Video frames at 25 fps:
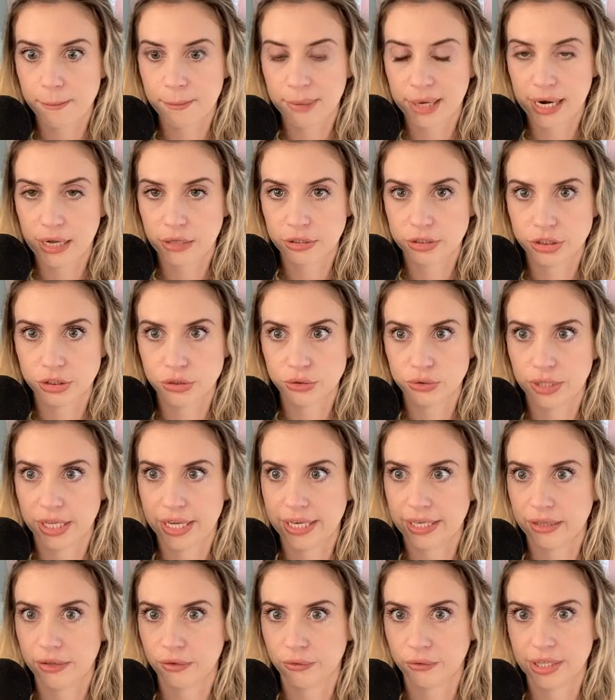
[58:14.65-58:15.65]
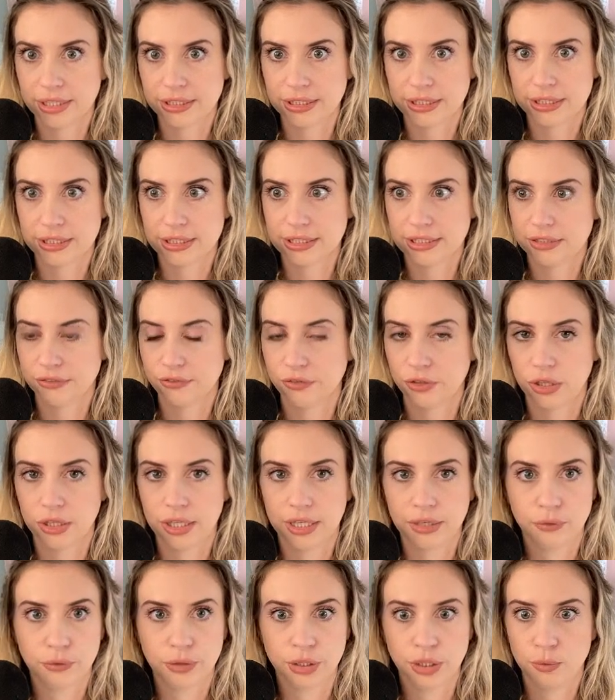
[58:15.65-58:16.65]
but I'll do the rest of this if
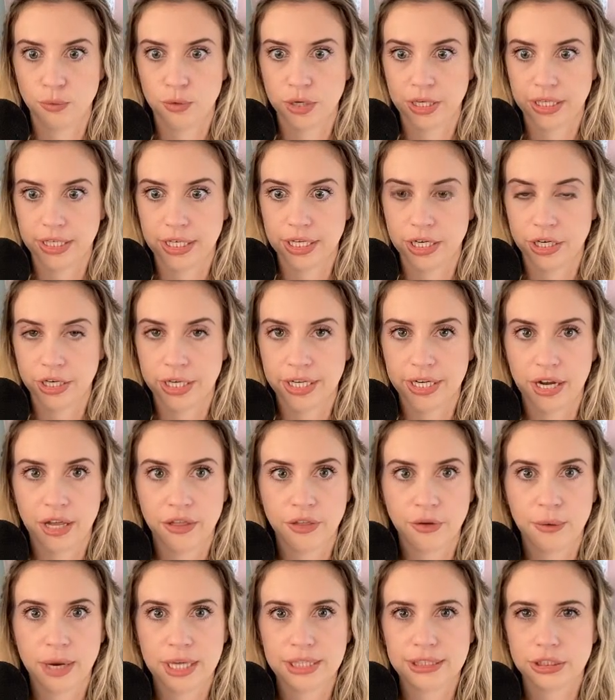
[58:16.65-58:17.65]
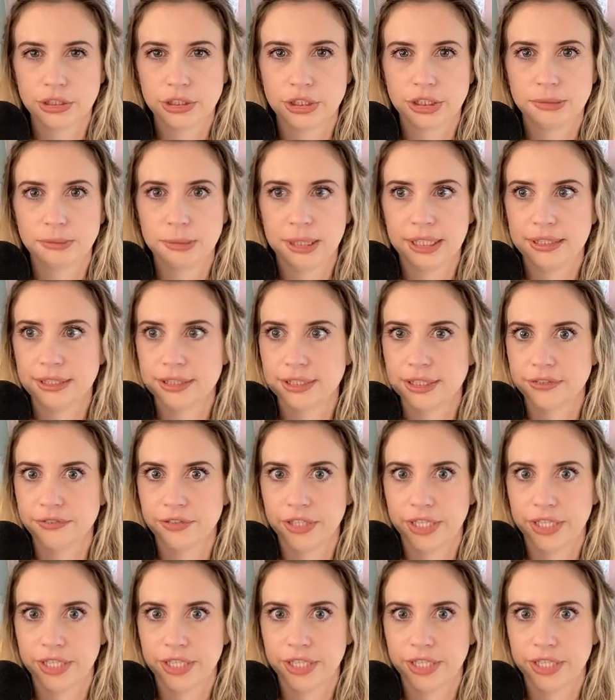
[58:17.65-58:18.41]
y'all really want to hear it. Otherwise, I'll just make this